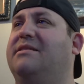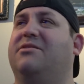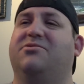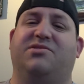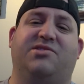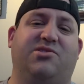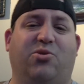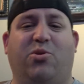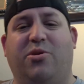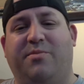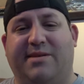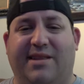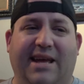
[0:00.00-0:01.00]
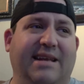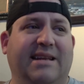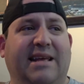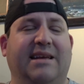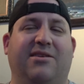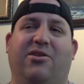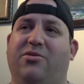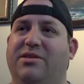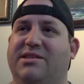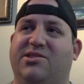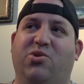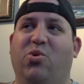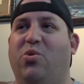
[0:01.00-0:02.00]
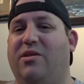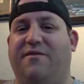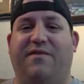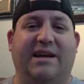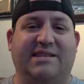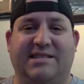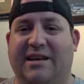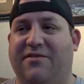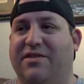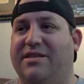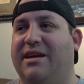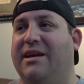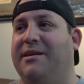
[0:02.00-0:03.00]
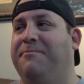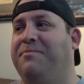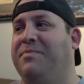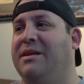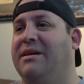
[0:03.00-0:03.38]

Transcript: and there's a storm and lightning and all these cool effects and everything.